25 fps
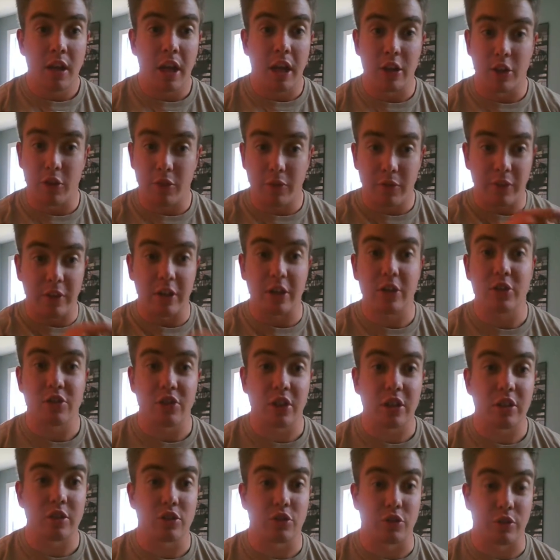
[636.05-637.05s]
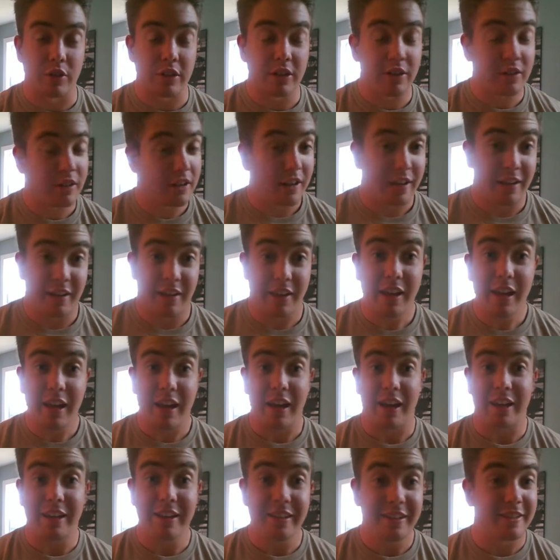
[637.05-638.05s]
and your fingers on the trigger.
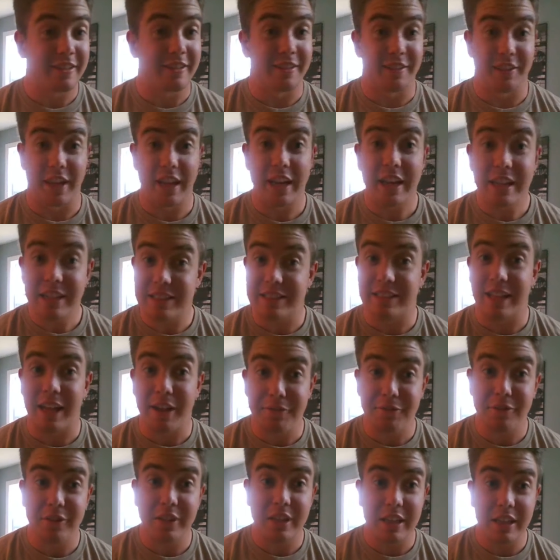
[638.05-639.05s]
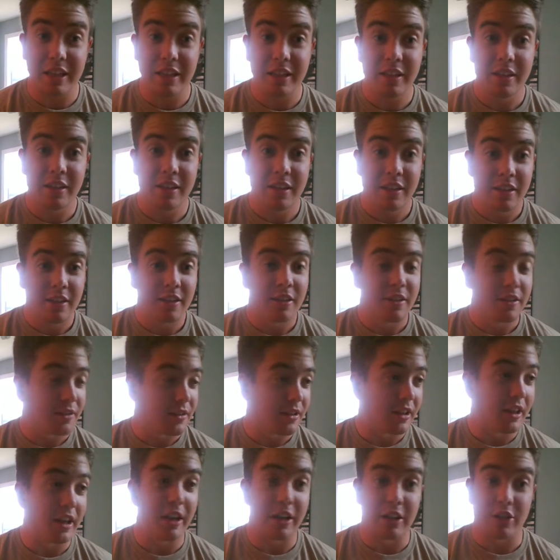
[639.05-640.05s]
Yeah, it is definitely
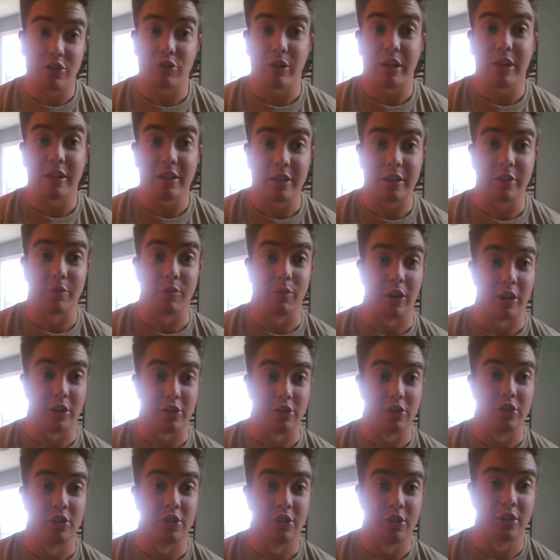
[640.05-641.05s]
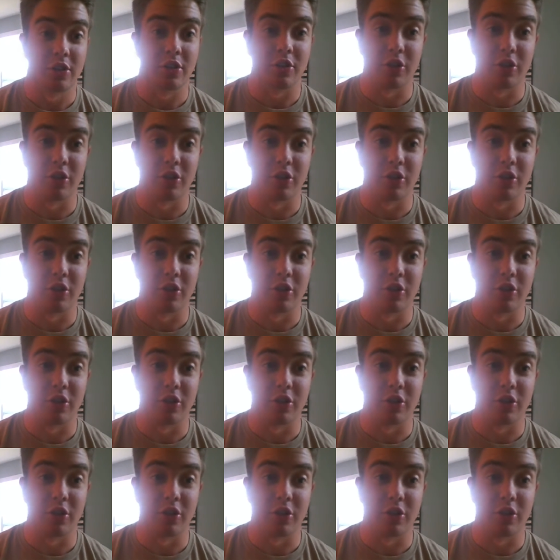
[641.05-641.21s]
an adrenaline rush.